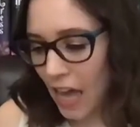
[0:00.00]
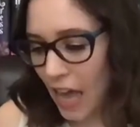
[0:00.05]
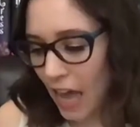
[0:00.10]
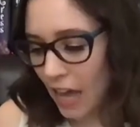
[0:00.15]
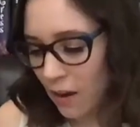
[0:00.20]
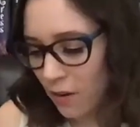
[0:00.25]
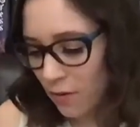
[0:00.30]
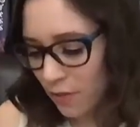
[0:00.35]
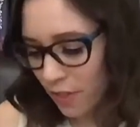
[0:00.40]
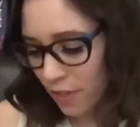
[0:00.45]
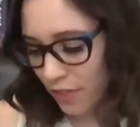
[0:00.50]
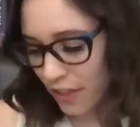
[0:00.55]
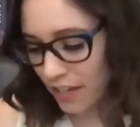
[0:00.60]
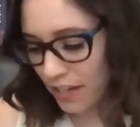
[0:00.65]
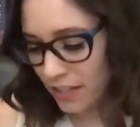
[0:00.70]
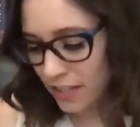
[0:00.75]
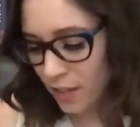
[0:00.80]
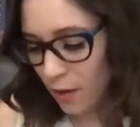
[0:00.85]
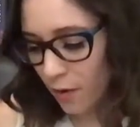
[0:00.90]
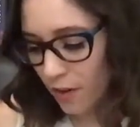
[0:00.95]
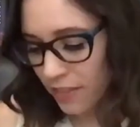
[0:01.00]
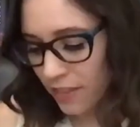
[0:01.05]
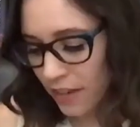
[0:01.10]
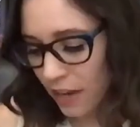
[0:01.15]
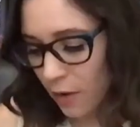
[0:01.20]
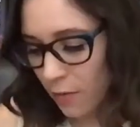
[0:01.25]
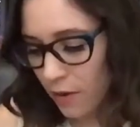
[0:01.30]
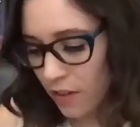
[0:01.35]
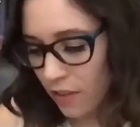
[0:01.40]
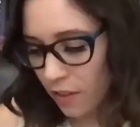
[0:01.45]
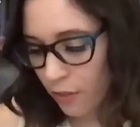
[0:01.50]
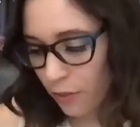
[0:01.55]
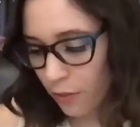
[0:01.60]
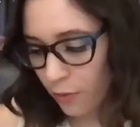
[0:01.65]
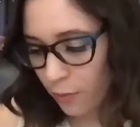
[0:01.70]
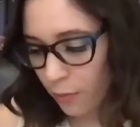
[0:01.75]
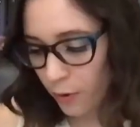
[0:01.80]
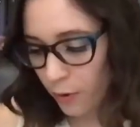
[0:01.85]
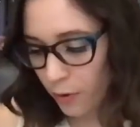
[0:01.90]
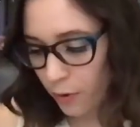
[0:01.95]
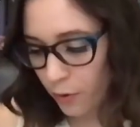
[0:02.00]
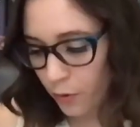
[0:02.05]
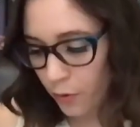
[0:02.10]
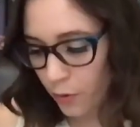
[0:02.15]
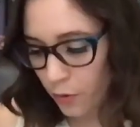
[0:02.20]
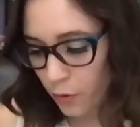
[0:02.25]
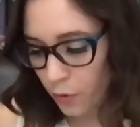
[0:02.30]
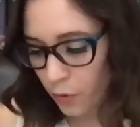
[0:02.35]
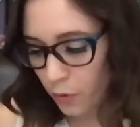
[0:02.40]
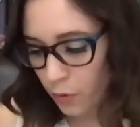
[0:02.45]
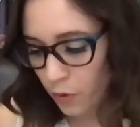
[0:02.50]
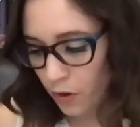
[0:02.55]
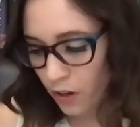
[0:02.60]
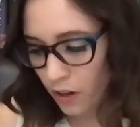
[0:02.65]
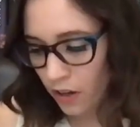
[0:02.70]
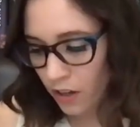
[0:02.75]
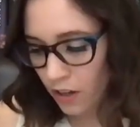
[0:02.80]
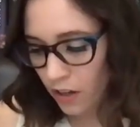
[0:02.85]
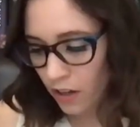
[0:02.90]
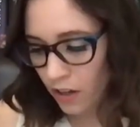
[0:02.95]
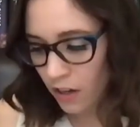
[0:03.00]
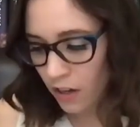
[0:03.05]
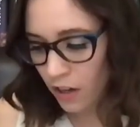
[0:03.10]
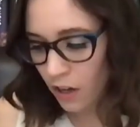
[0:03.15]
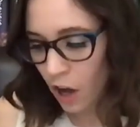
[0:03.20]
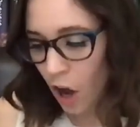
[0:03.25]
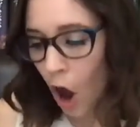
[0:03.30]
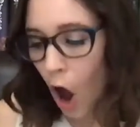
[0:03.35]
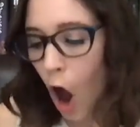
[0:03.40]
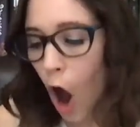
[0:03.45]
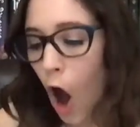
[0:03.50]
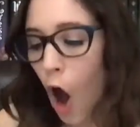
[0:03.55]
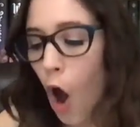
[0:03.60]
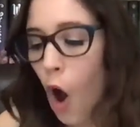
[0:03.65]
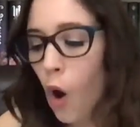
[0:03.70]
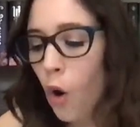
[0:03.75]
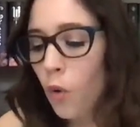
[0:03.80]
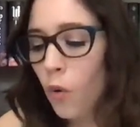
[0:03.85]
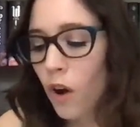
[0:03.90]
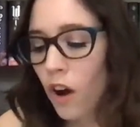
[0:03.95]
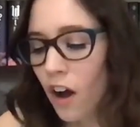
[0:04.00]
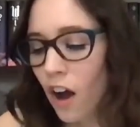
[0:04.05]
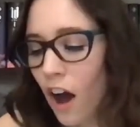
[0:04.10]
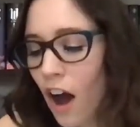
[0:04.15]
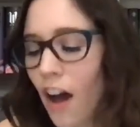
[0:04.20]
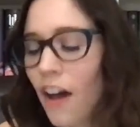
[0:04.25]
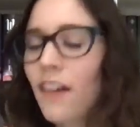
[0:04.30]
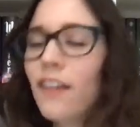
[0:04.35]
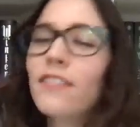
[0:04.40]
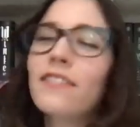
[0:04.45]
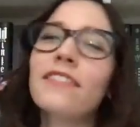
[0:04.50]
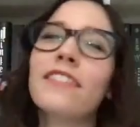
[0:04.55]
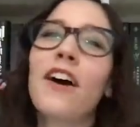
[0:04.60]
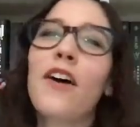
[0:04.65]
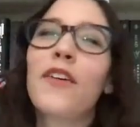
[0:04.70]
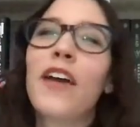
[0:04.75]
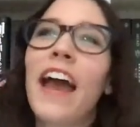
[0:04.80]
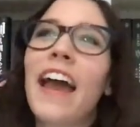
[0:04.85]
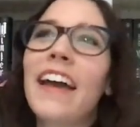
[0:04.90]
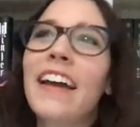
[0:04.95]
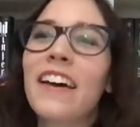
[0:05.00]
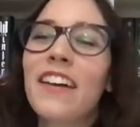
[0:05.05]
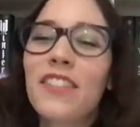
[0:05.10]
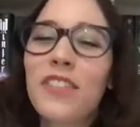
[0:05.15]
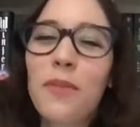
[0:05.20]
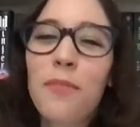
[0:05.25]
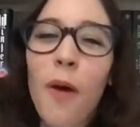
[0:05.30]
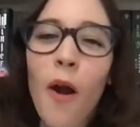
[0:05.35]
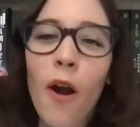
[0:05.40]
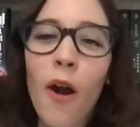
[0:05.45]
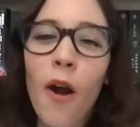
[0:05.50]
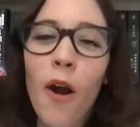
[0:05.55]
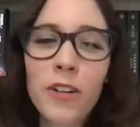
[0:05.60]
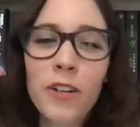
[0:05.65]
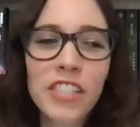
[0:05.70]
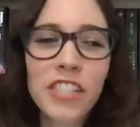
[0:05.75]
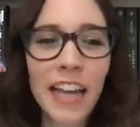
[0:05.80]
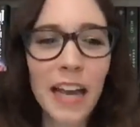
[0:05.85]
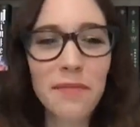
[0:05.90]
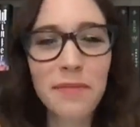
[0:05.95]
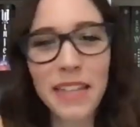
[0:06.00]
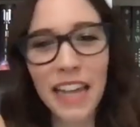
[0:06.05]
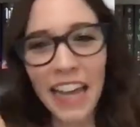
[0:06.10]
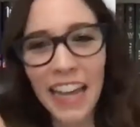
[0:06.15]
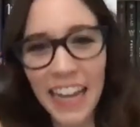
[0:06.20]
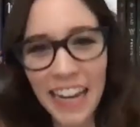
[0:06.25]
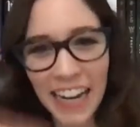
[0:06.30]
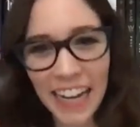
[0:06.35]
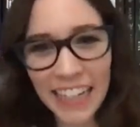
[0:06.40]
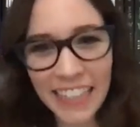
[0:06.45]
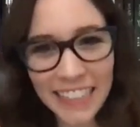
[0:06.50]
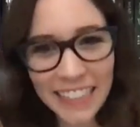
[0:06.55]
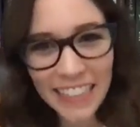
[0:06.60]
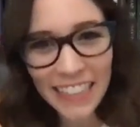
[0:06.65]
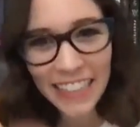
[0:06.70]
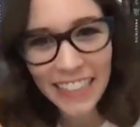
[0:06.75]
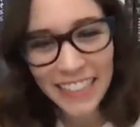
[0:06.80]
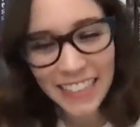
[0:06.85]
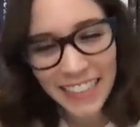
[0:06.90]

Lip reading: don't think so. I think I went through. Oh, okay. The part where she kept hitting.